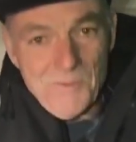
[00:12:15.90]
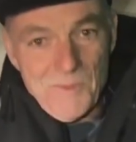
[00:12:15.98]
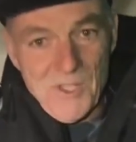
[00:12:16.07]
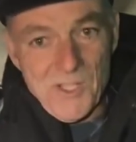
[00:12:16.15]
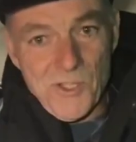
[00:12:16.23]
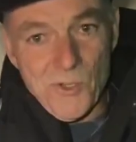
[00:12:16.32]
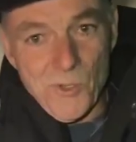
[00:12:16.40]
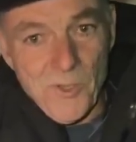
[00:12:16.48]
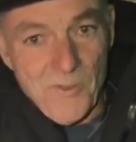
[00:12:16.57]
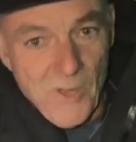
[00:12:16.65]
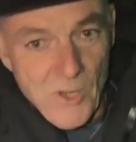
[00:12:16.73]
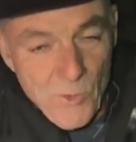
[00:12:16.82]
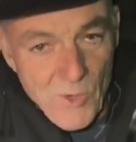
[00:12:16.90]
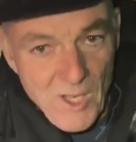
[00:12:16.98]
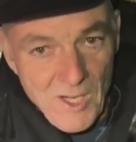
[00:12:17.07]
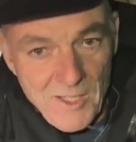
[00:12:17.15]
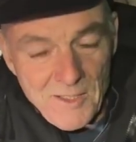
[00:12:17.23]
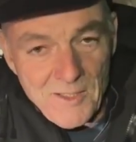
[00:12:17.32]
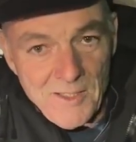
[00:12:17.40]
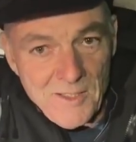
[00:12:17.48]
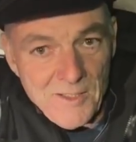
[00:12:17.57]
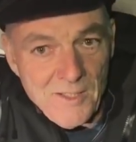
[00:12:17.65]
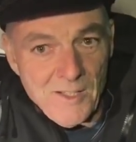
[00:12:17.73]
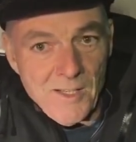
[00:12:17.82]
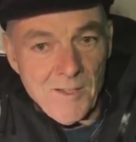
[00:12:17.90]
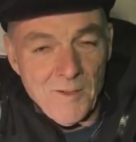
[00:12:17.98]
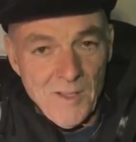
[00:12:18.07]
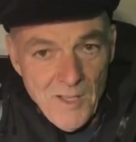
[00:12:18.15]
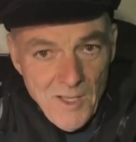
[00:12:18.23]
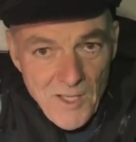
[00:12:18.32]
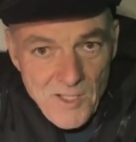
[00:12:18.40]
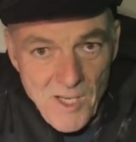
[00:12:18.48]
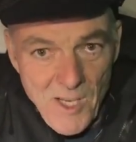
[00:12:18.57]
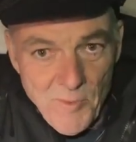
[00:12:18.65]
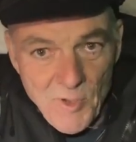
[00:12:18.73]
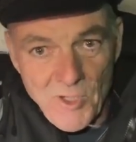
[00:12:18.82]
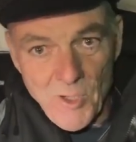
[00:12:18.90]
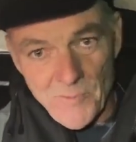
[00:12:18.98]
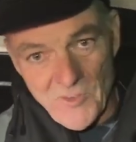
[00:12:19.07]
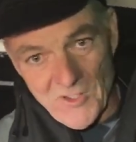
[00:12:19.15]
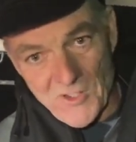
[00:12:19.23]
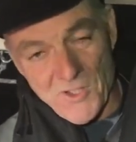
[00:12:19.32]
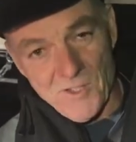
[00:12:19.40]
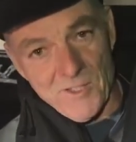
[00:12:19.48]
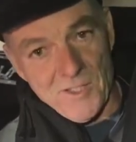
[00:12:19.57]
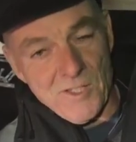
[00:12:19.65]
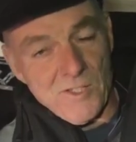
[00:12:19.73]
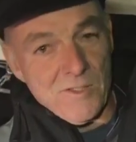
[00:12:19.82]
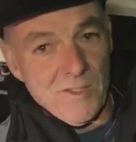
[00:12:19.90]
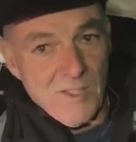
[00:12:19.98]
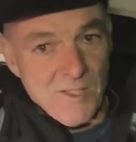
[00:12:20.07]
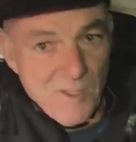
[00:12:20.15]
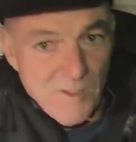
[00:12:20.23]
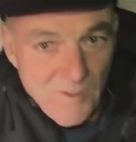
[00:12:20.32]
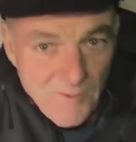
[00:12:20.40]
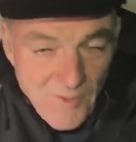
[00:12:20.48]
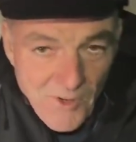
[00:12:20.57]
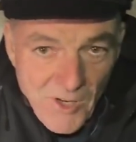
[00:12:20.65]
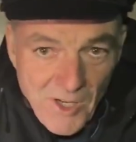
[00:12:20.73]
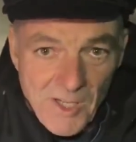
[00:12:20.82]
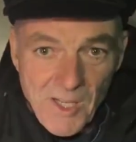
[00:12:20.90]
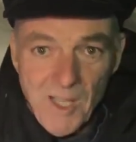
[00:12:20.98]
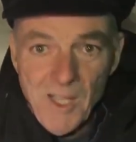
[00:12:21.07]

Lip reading: she's doing very well. And Simon obviously is a very